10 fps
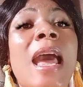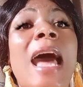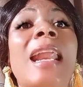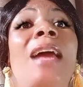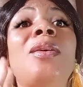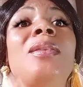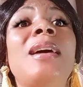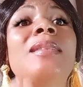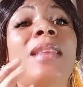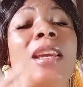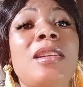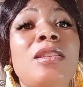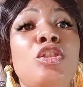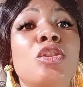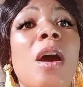And another
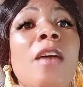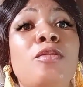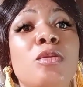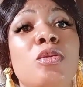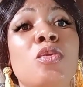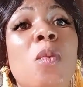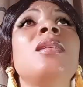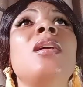thing you have to do,